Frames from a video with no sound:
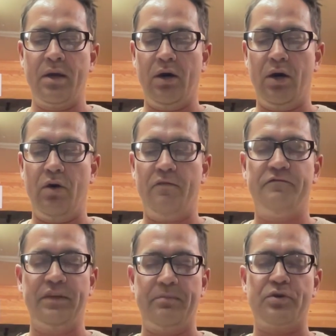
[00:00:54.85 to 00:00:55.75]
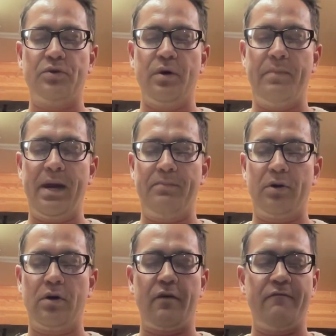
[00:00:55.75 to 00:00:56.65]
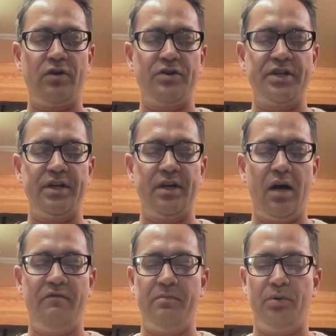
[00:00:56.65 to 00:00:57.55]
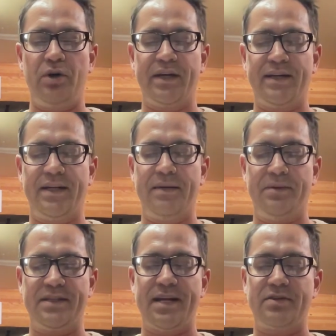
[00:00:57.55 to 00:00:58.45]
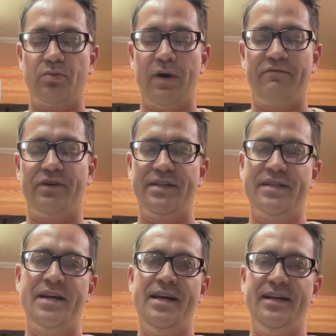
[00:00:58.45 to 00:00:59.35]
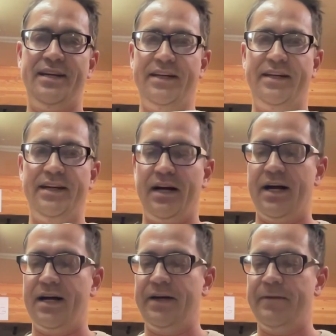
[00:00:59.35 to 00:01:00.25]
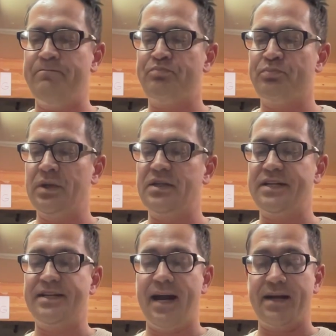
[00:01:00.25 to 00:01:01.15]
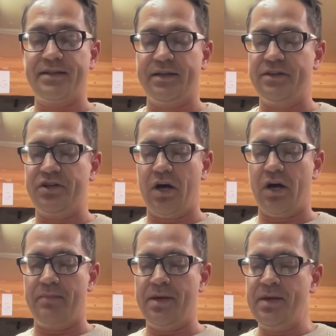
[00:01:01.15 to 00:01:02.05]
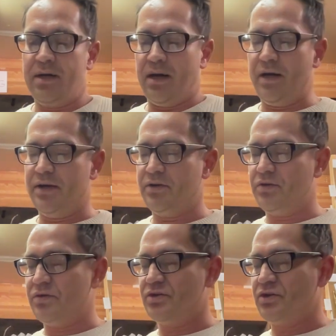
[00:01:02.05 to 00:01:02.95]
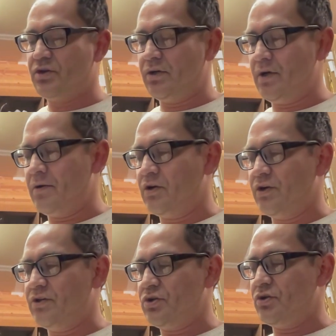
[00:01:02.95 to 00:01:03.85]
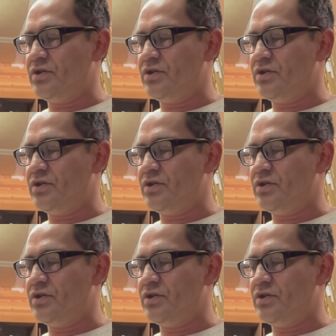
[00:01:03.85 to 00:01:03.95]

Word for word: uh, flip through a paper version of a book and keep this as a reference, he does an excellent job. you know, there's a good, a good two